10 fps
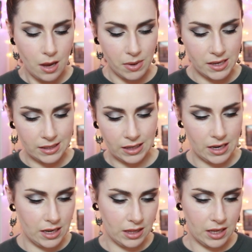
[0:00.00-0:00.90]

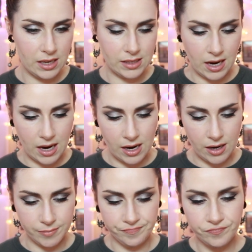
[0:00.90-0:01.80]
Basically these
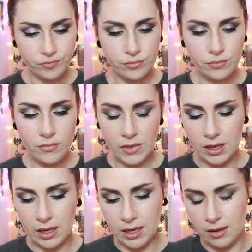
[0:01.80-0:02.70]
are,
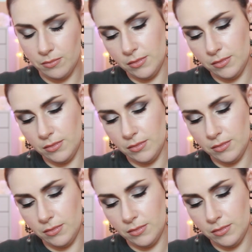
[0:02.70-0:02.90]
um,